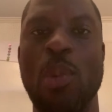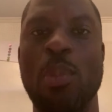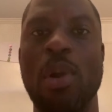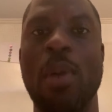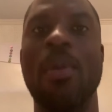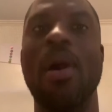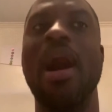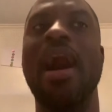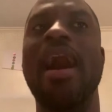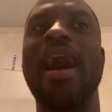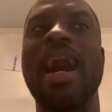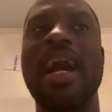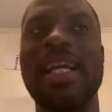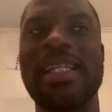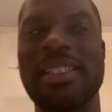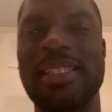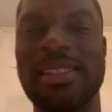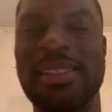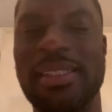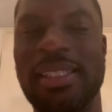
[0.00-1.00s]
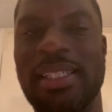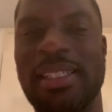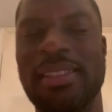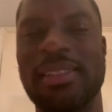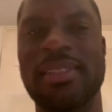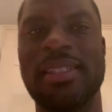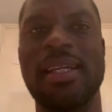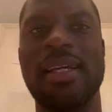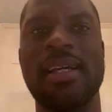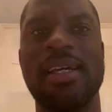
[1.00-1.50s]
but behind the
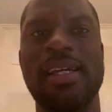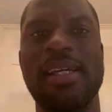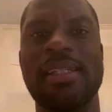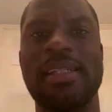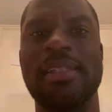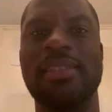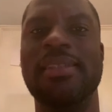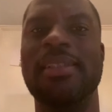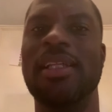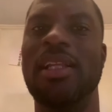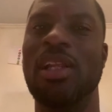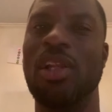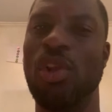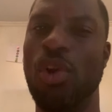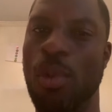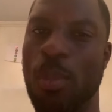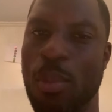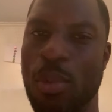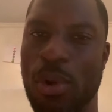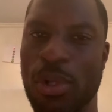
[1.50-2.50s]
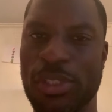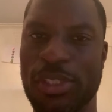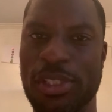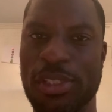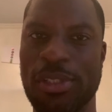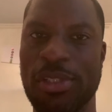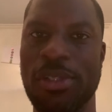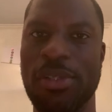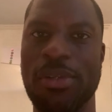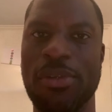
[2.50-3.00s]
scenes there's still a lot more to
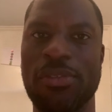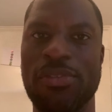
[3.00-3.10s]
do.